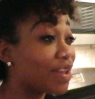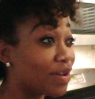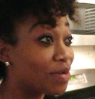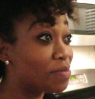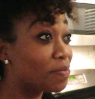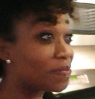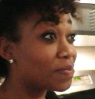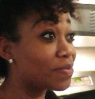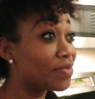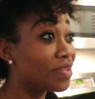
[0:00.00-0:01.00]
him
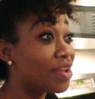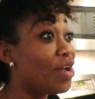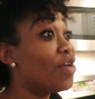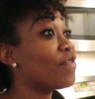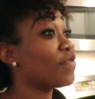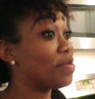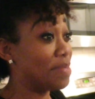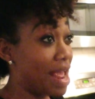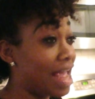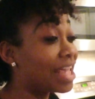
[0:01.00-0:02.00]

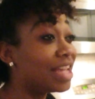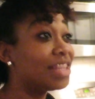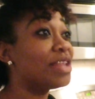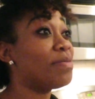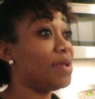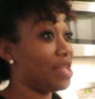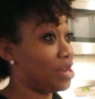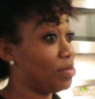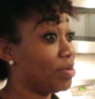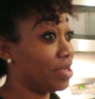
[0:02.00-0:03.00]
from not eating the
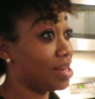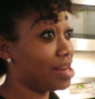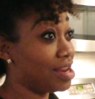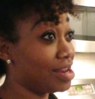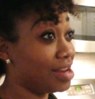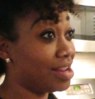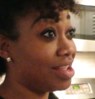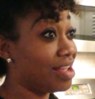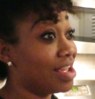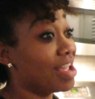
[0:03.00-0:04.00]
banana pudding.
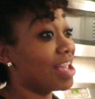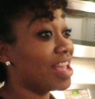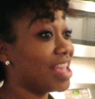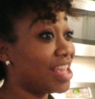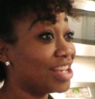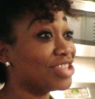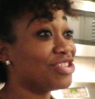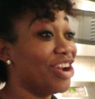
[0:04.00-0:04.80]
And he is